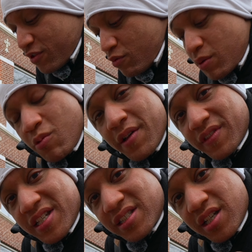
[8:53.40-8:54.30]
you would want
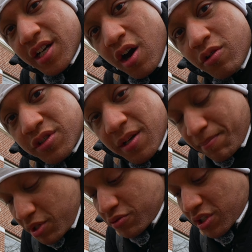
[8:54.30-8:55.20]
this to go to
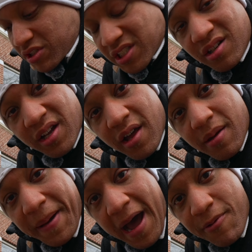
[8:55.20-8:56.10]
blue. So just click on
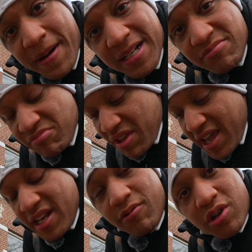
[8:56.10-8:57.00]
the power button
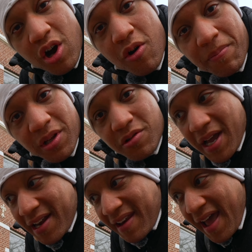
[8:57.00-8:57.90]
and it will go blue.
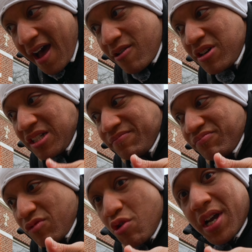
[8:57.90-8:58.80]
And now
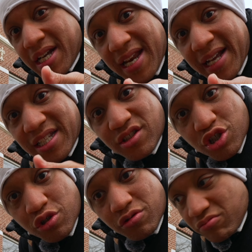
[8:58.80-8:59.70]
you can connect it
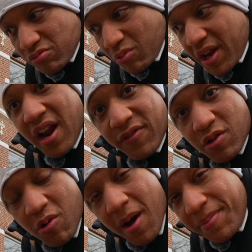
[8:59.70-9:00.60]
to whatever
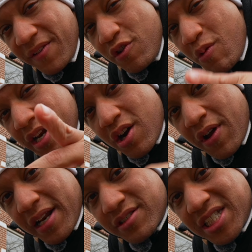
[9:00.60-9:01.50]
you want. But if you want to go
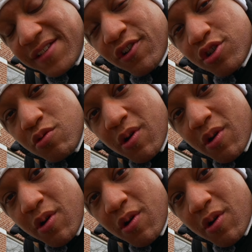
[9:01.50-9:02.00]
on after receiver, you